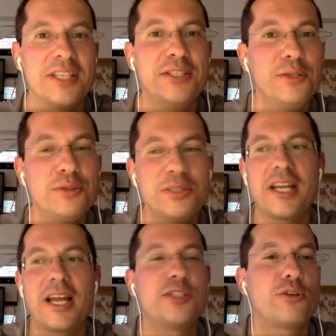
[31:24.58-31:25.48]
And
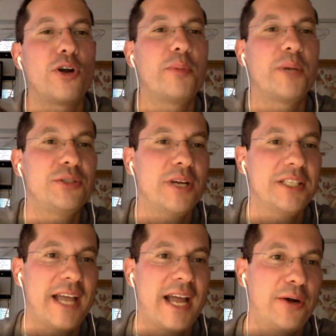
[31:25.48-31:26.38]
usually I start by
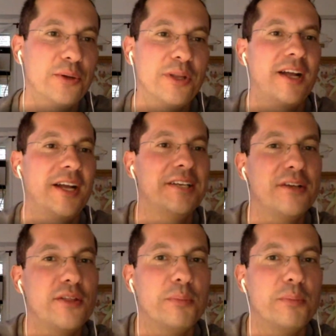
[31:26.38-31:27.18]
trying to outline